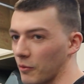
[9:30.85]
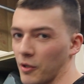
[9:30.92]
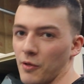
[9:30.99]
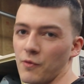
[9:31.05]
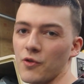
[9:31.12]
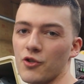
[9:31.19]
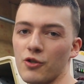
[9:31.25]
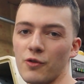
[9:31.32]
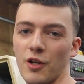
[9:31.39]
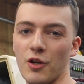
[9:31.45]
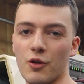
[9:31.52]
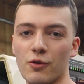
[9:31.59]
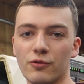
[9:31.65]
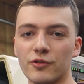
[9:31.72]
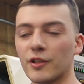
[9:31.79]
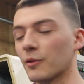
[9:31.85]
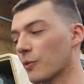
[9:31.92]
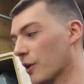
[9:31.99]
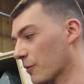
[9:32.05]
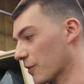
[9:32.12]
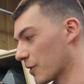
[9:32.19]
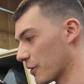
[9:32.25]
when it was shooting coolant,
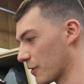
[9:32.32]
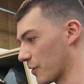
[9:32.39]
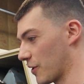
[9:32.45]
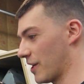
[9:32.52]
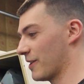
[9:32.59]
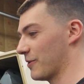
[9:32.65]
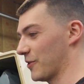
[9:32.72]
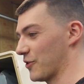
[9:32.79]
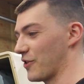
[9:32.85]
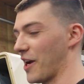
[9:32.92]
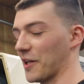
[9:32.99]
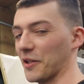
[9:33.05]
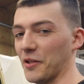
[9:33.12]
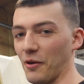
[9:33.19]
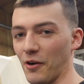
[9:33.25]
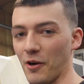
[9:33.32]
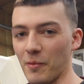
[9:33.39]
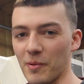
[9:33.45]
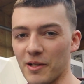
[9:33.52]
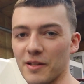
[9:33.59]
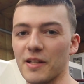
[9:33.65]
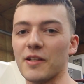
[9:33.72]
what it would do is it would drag the door
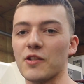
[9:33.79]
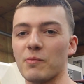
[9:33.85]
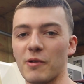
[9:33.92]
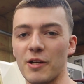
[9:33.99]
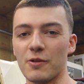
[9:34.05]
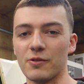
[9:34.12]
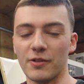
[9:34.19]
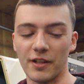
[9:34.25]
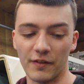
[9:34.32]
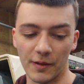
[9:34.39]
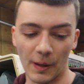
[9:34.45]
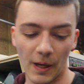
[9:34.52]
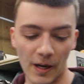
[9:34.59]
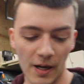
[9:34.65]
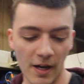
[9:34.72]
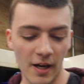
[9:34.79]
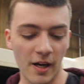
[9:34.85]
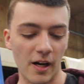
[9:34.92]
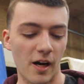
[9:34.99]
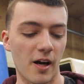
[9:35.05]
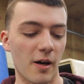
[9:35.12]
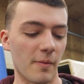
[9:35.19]
open and then spray coolant everywhere.
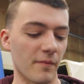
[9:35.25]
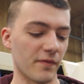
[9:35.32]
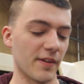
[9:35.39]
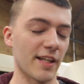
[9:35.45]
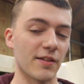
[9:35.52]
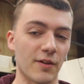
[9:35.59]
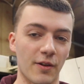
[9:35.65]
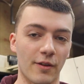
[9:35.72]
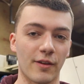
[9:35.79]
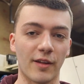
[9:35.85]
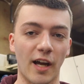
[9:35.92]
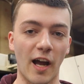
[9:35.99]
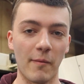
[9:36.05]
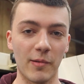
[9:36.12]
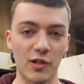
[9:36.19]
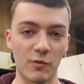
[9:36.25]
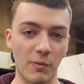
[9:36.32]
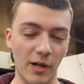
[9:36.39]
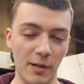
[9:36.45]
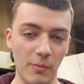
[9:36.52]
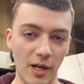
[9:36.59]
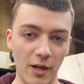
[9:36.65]
That's another thing. I've been
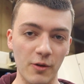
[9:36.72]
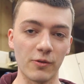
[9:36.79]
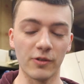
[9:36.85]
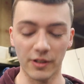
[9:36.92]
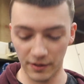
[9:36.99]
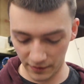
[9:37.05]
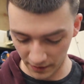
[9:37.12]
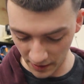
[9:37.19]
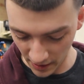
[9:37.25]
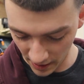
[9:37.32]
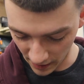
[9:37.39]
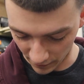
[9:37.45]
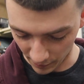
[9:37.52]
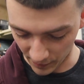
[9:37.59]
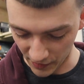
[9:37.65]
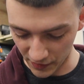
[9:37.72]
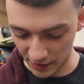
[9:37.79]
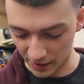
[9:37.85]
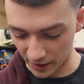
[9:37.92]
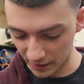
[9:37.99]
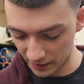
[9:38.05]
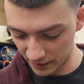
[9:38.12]
sprayed by coolant from this
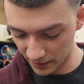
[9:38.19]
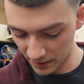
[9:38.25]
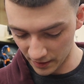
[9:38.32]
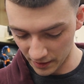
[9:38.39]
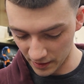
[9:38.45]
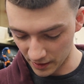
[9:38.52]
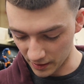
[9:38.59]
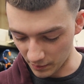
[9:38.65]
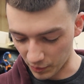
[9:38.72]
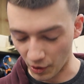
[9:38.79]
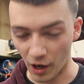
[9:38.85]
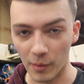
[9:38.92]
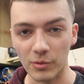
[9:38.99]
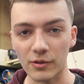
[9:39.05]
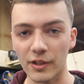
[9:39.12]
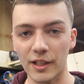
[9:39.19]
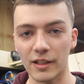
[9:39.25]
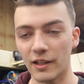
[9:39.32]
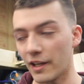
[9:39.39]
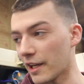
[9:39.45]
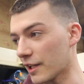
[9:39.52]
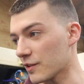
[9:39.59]
thing probably
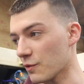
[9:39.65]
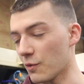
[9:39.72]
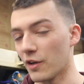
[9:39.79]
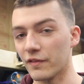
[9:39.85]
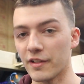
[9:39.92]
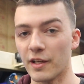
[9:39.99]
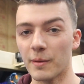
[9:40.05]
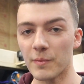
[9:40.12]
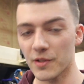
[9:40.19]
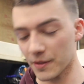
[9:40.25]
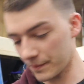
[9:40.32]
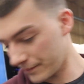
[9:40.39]
like 12 times.